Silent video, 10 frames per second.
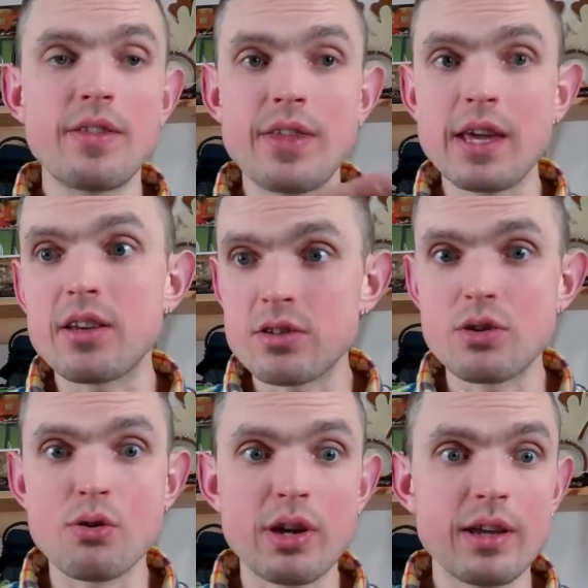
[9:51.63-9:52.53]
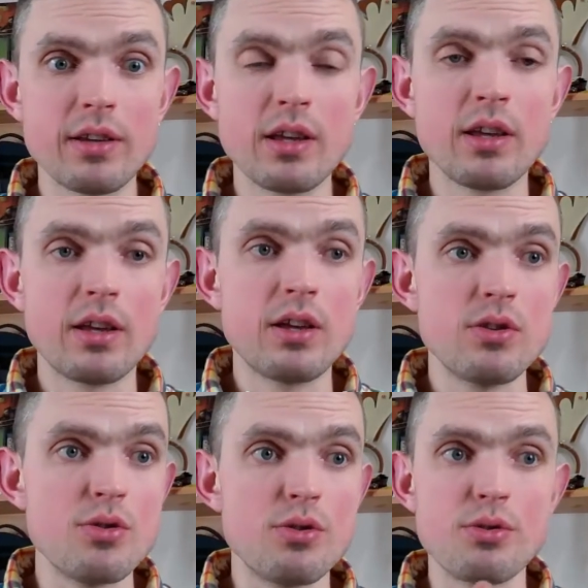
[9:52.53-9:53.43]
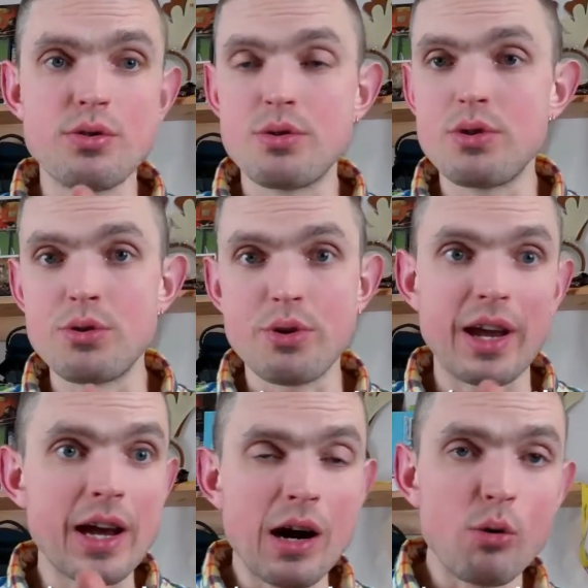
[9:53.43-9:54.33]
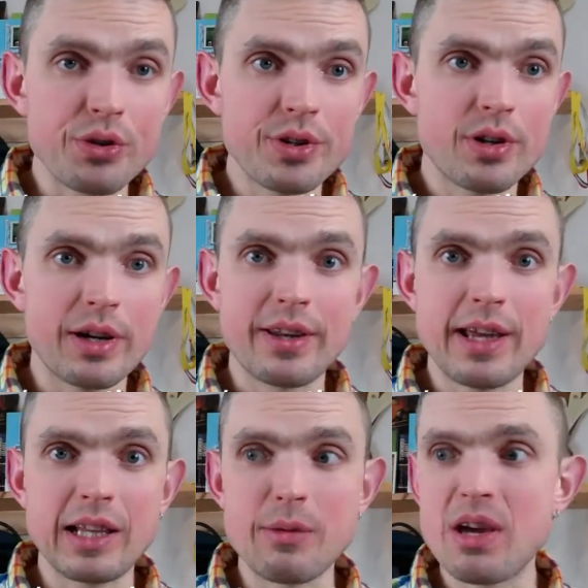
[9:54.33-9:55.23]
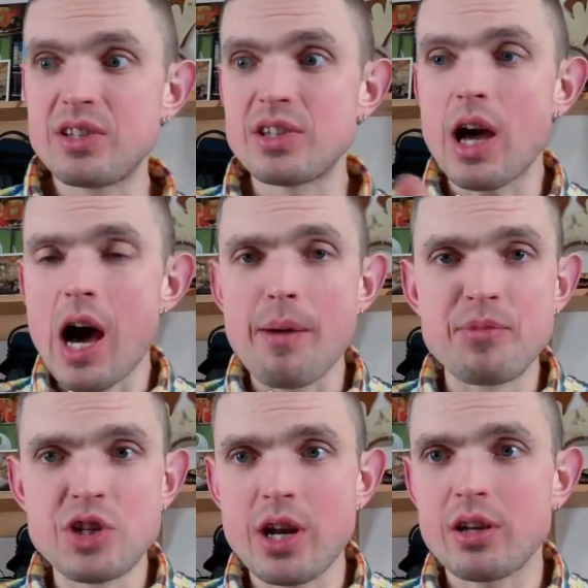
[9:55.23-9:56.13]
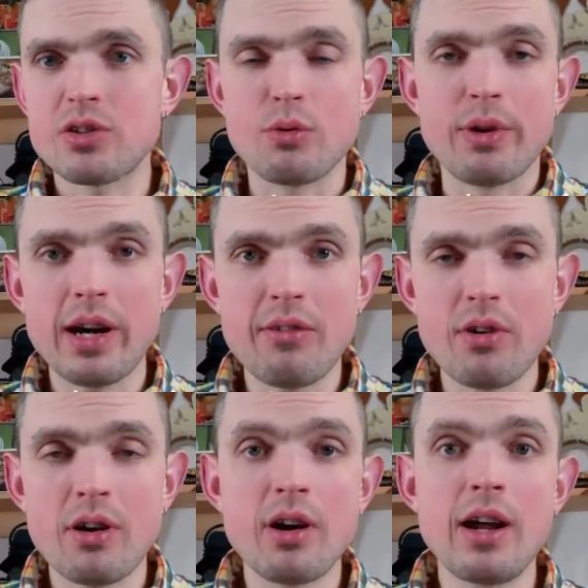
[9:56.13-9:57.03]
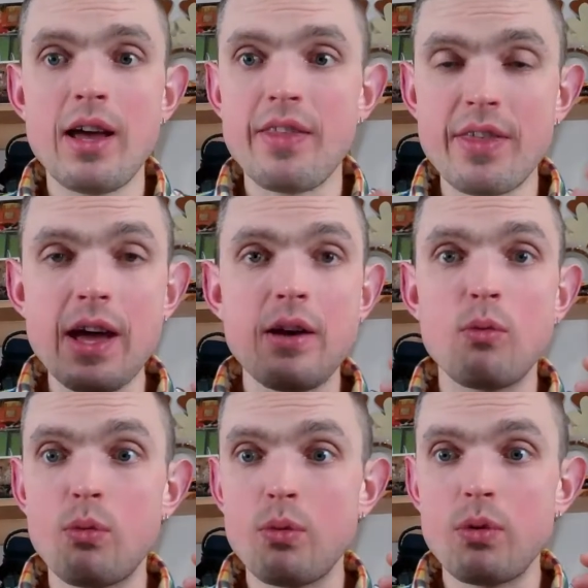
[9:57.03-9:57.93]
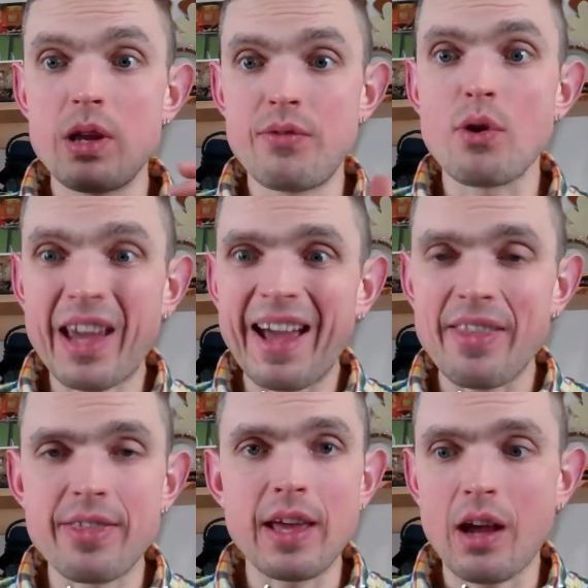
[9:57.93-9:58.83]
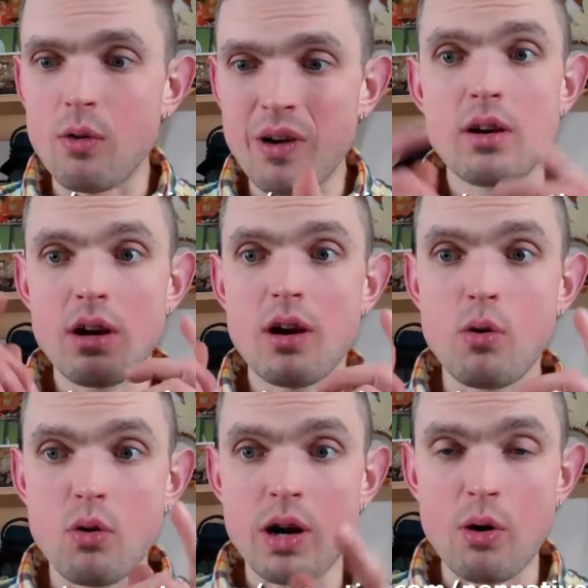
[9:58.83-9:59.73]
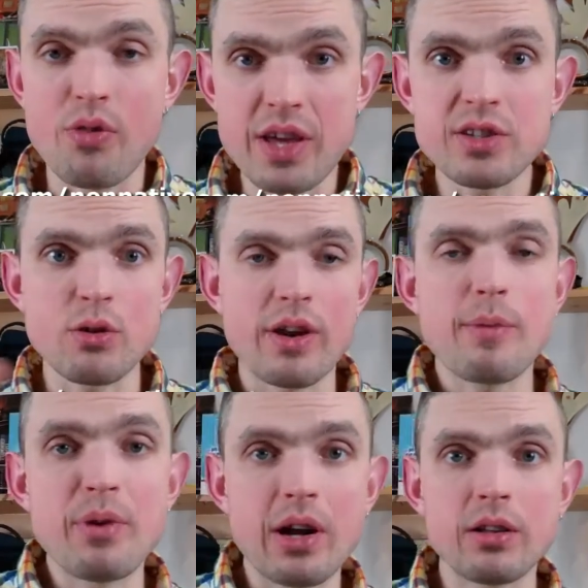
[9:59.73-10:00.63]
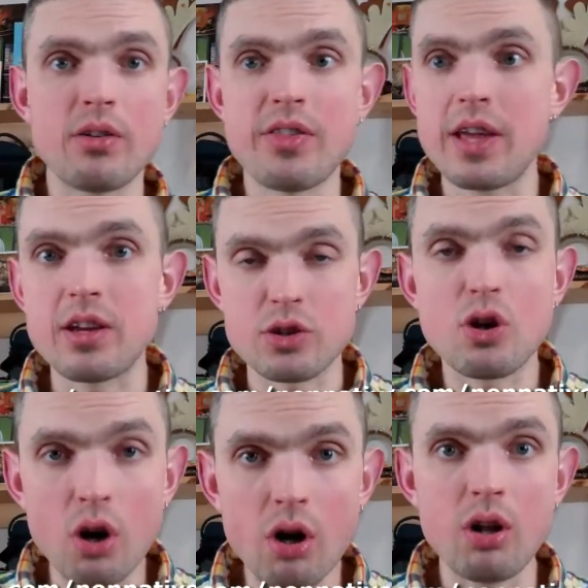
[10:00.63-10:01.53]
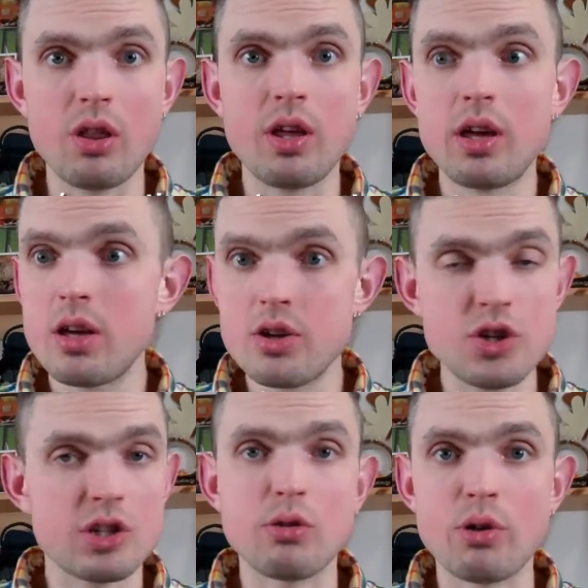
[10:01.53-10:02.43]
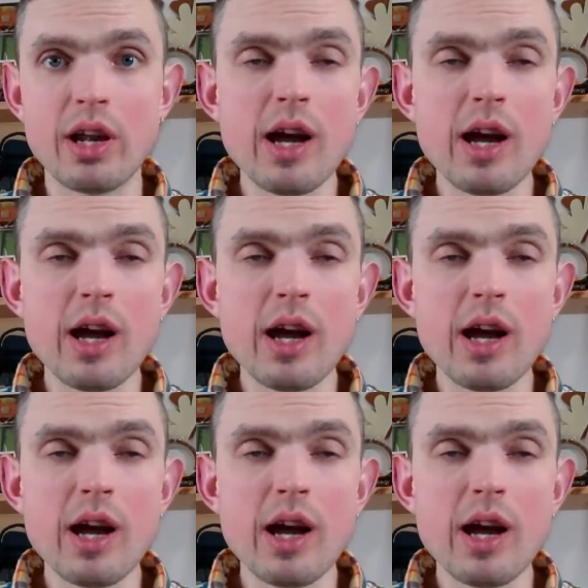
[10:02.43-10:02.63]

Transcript: Things you you encounter on a daily basis, objects or whatever, and then if you can't think of how this or that particular thing is called, just look